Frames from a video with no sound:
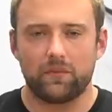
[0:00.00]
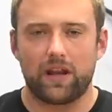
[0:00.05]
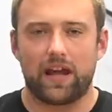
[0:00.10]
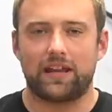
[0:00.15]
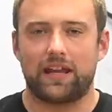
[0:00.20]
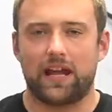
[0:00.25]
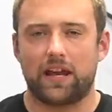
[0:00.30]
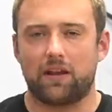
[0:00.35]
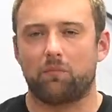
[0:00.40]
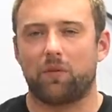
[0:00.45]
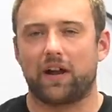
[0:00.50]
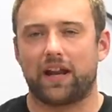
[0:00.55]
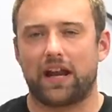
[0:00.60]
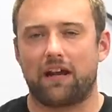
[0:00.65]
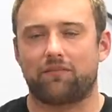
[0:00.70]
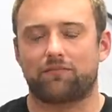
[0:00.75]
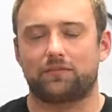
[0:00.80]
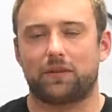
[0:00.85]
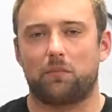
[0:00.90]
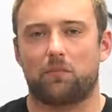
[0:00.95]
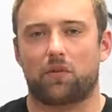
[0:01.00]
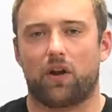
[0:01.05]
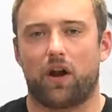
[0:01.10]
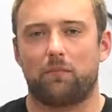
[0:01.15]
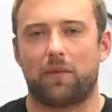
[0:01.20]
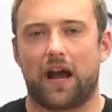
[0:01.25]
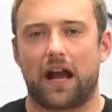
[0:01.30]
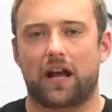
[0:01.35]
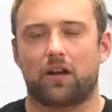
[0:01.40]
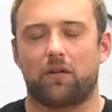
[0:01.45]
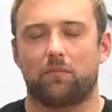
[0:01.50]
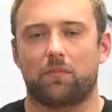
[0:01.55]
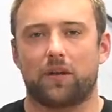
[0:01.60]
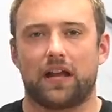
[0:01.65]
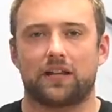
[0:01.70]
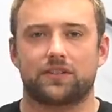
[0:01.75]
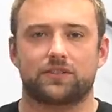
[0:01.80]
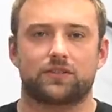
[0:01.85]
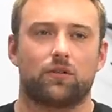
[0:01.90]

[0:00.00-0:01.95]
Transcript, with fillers: and then it might have to be brought back up again.